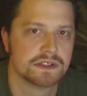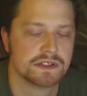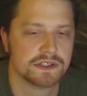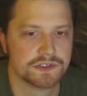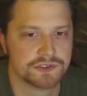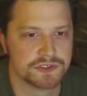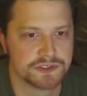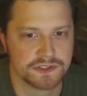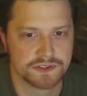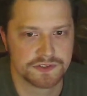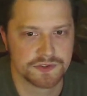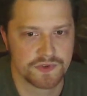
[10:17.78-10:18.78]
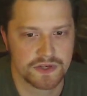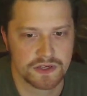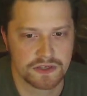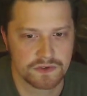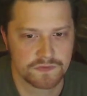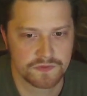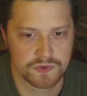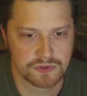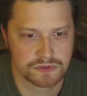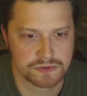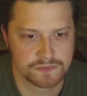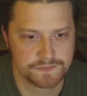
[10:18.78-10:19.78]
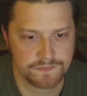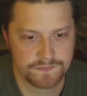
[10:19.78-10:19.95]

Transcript: Is it's, you're there for,